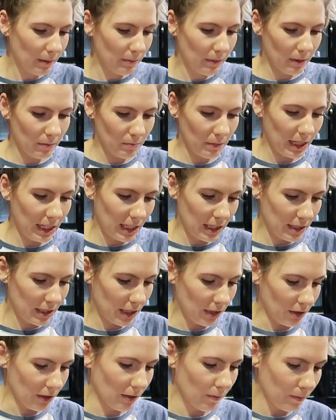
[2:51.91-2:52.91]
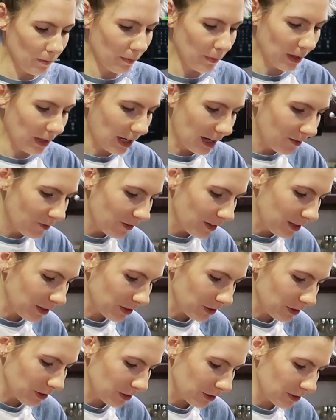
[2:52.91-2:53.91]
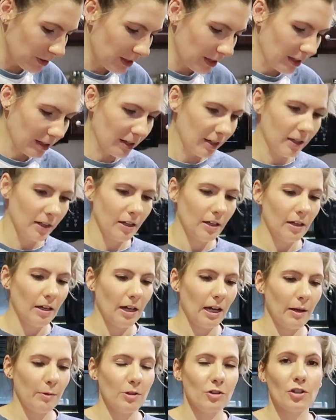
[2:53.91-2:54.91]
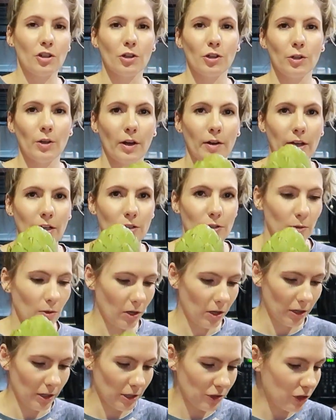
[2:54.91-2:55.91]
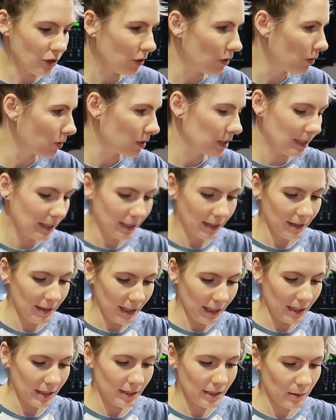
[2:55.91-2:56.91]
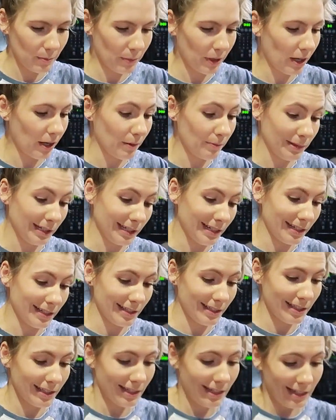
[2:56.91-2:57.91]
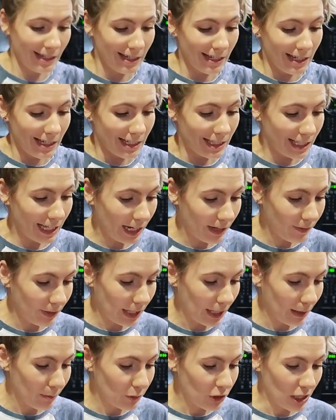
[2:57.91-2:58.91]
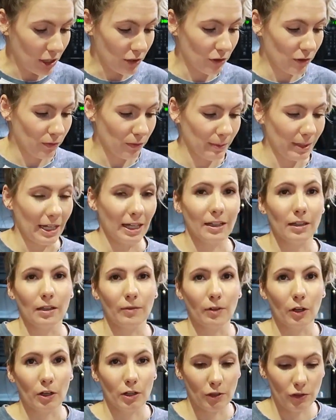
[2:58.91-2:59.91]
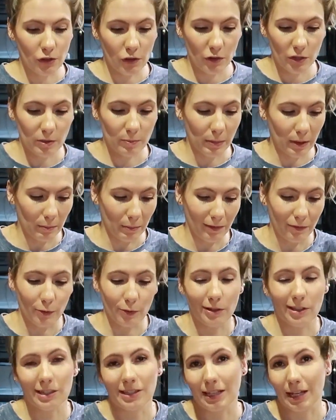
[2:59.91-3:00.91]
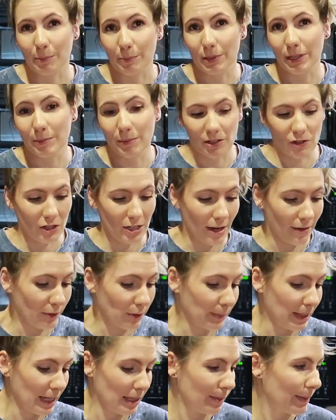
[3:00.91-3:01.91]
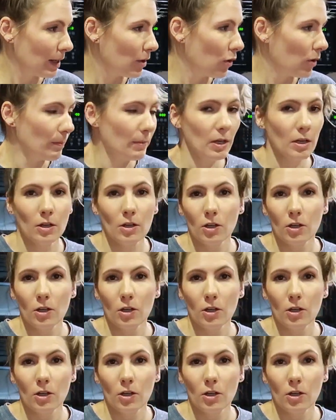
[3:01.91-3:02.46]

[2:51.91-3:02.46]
am making dinner, but I figured I would show you how I do artichokes in the Instant Pot because kind of game changer for me. I love artichokes, but before this I pretty much never made them at all.